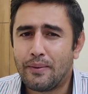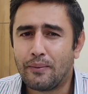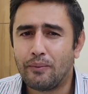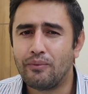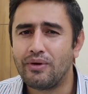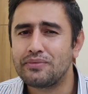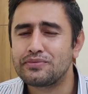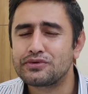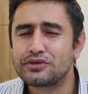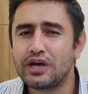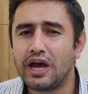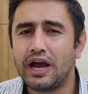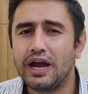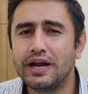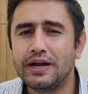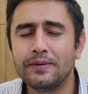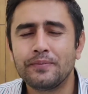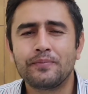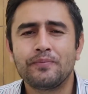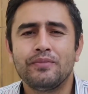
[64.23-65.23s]

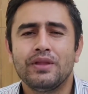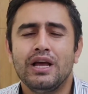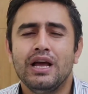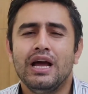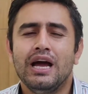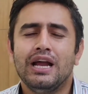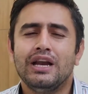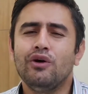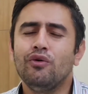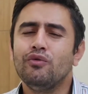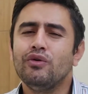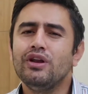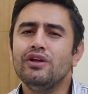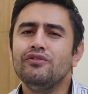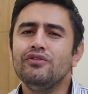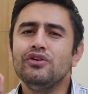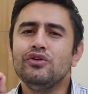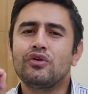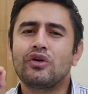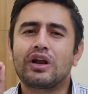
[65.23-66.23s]
website, now
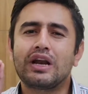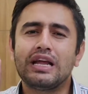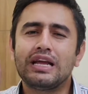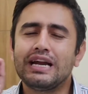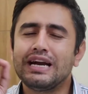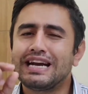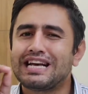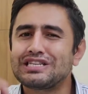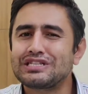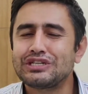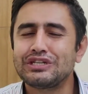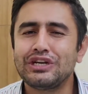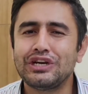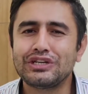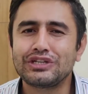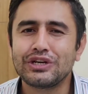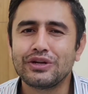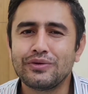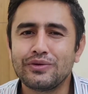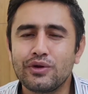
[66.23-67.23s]
whenever you click a
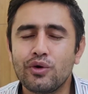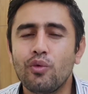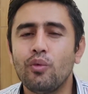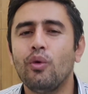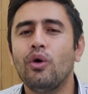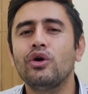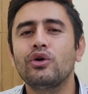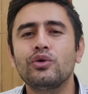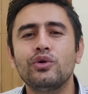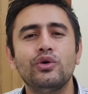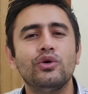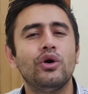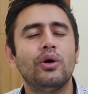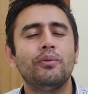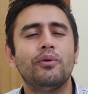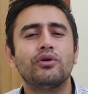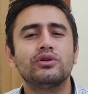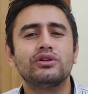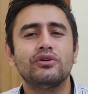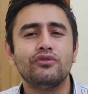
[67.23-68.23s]
destination, you want to know
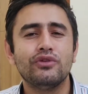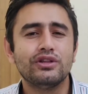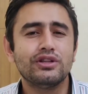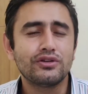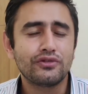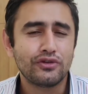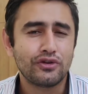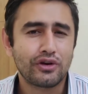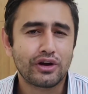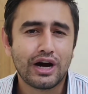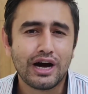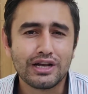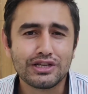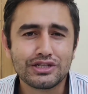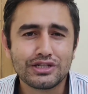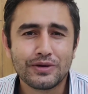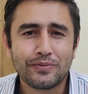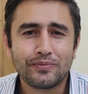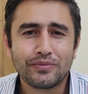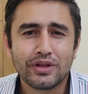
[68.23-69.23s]
about the weather
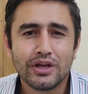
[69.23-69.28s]
forecast,